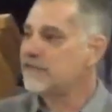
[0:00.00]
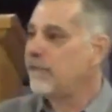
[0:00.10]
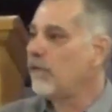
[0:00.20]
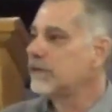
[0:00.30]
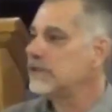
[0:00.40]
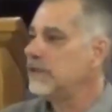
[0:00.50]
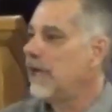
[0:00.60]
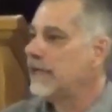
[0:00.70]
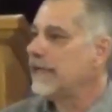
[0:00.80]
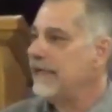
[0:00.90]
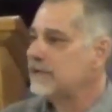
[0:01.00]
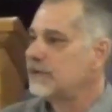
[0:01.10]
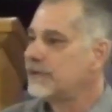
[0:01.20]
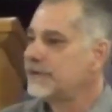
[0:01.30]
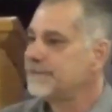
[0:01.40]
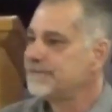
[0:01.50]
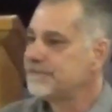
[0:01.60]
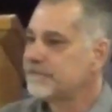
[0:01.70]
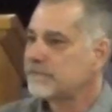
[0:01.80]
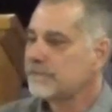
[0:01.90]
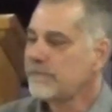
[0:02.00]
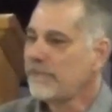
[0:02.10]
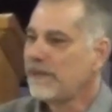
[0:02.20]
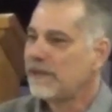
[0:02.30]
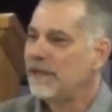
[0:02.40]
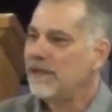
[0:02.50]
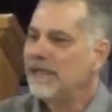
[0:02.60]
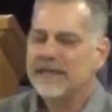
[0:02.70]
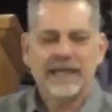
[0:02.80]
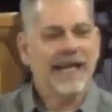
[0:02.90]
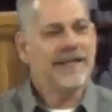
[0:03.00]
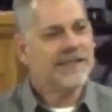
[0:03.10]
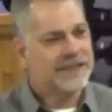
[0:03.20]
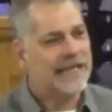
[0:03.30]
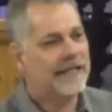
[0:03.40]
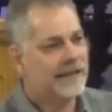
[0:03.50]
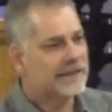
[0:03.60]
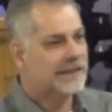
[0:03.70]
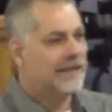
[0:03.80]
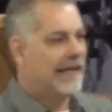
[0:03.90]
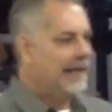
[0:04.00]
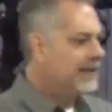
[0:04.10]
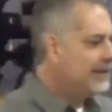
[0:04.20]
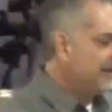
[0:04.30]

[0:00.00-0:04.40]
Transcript: is for us and not against us. Amen. Can I just say this today?